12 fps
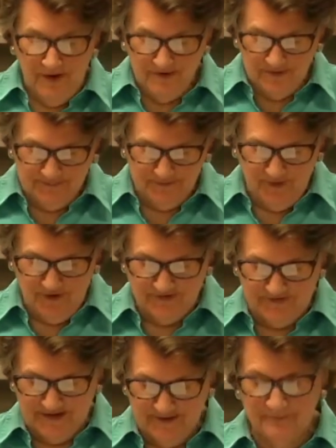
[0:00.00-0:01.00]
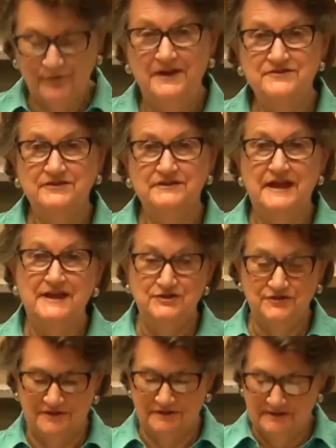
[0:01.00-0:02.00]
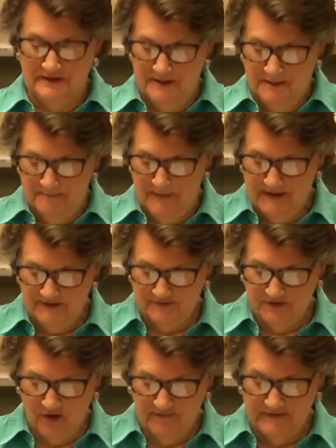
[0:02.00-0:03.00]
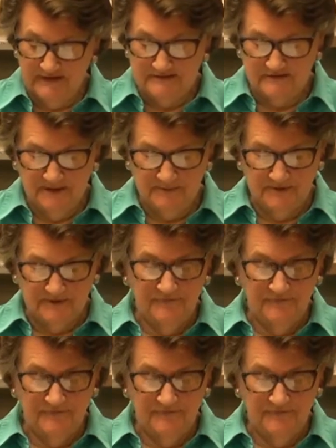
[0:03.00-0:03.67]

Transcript: Welcome to our second presentation, based on the exhibit